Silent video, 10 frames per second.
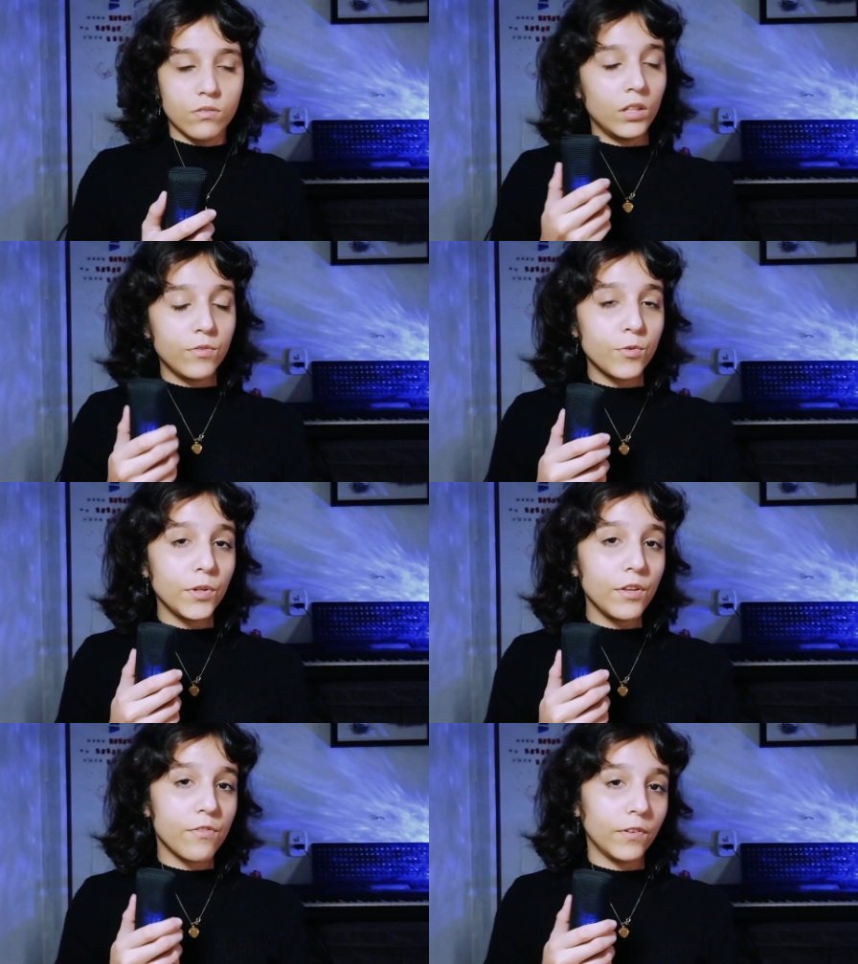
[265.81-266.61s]
And if you
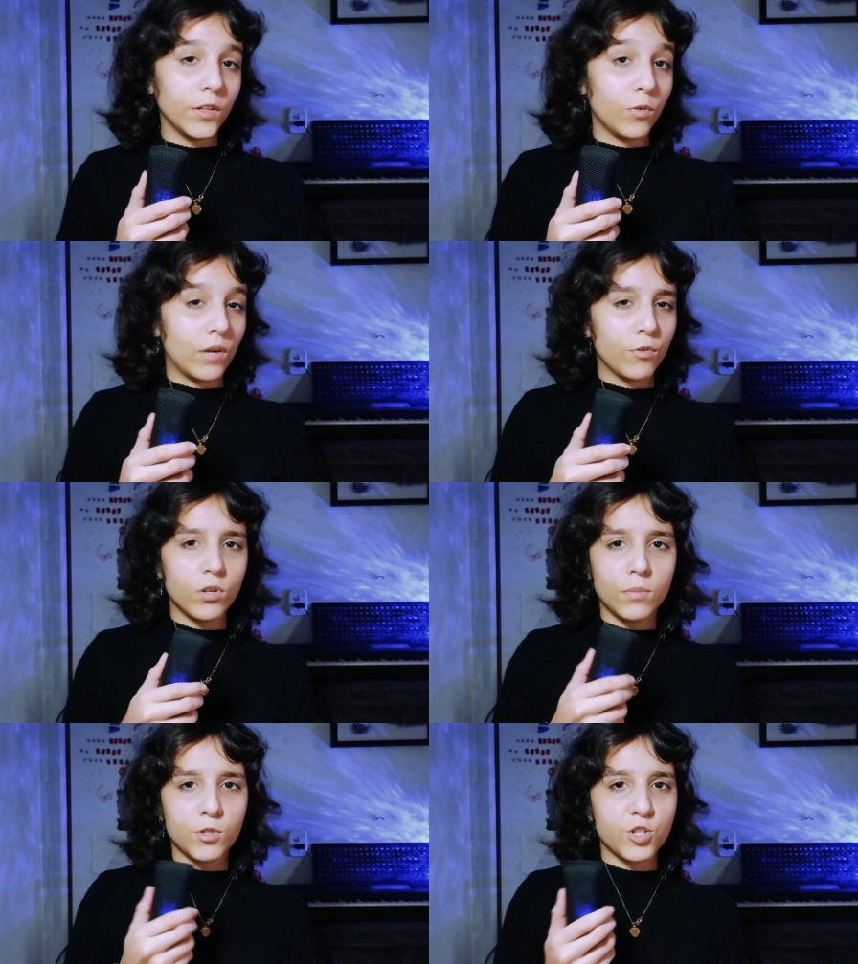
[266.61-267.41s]
really think that you're
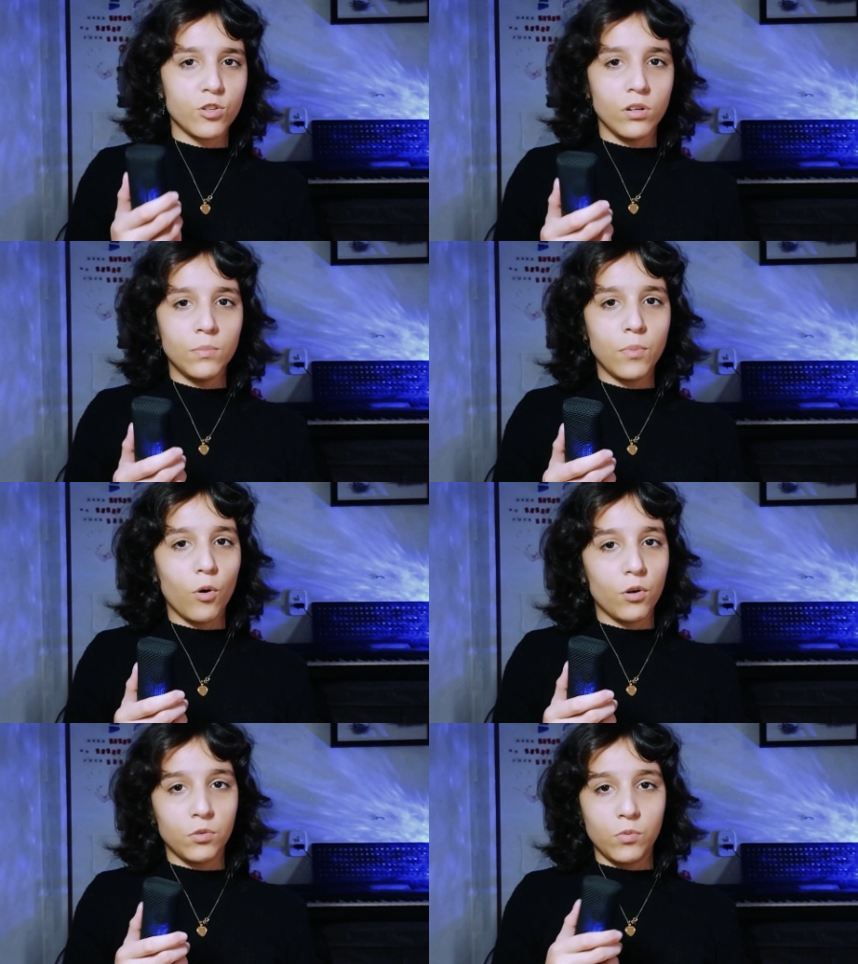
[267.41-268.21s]
never gonna mature
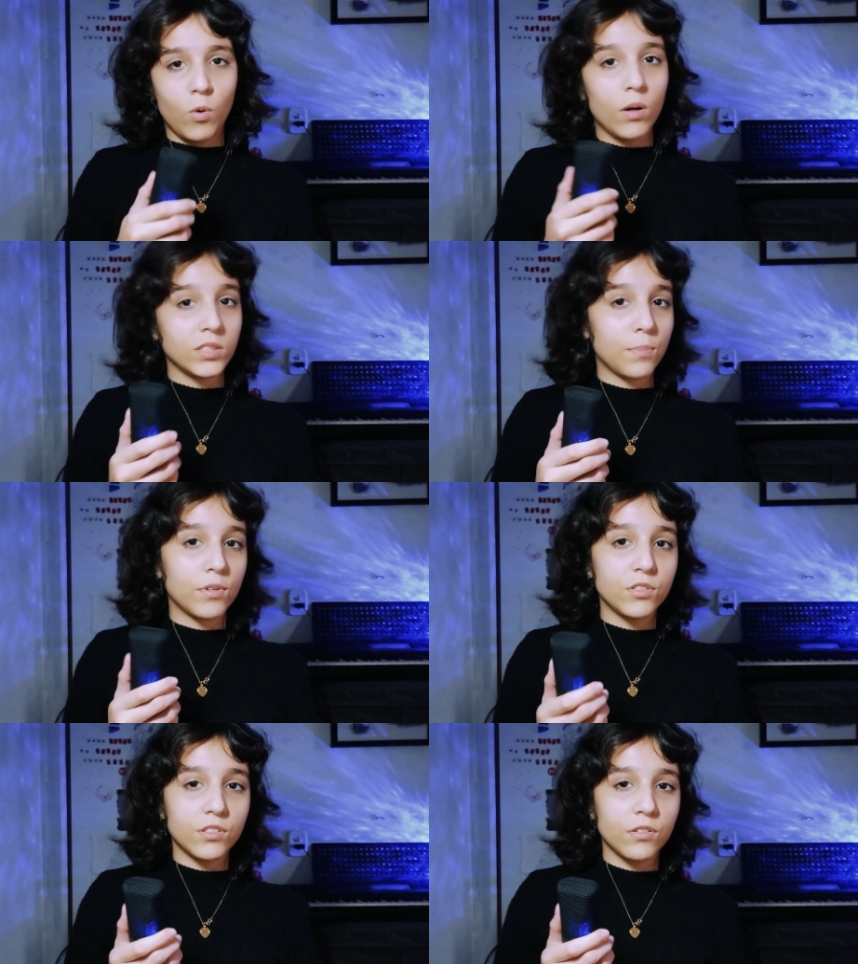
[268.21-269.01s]
up or grow as a
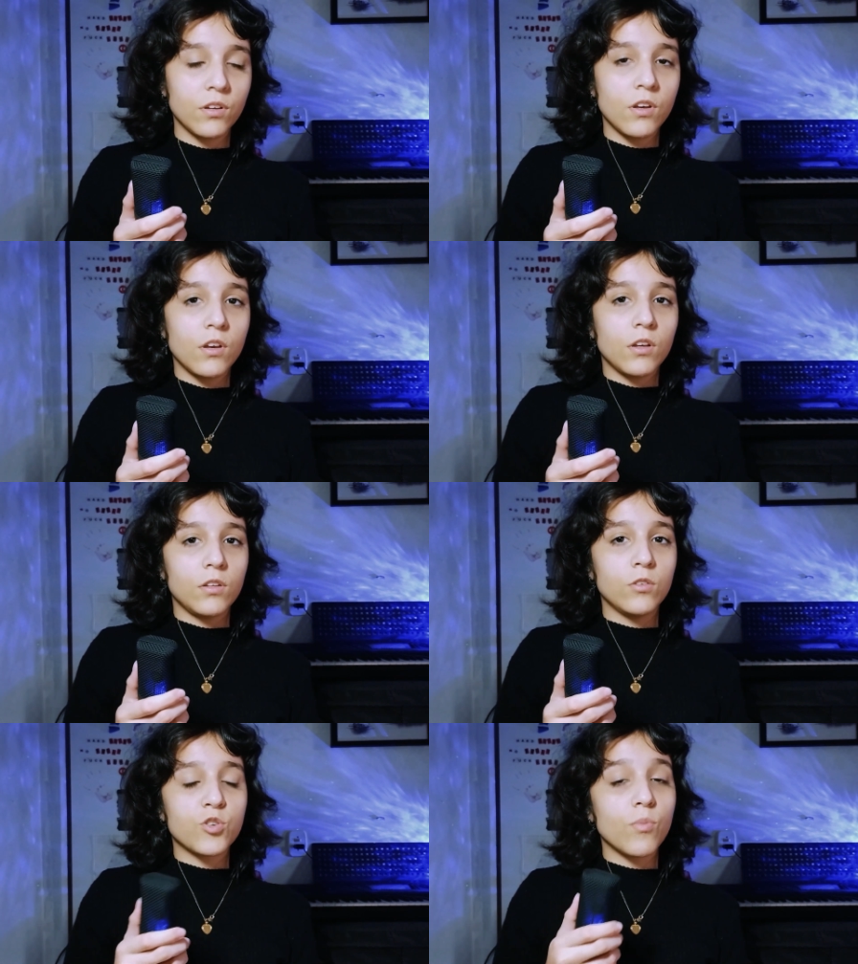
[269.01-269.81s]
person,
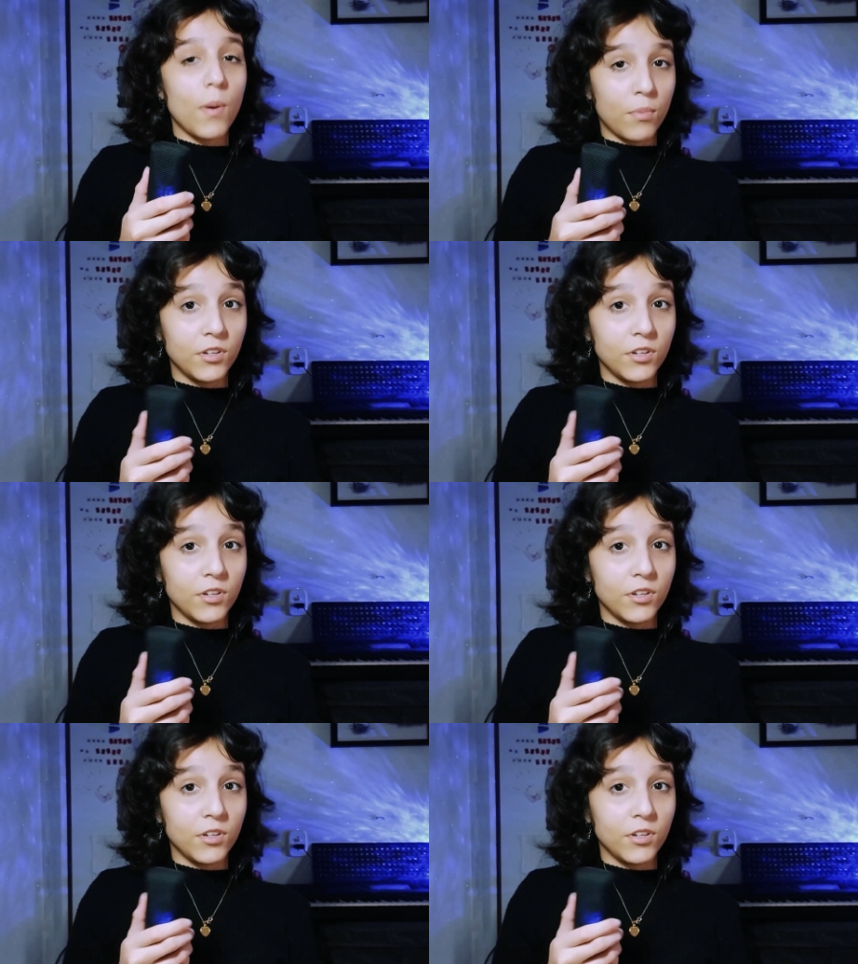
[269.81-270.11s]
you should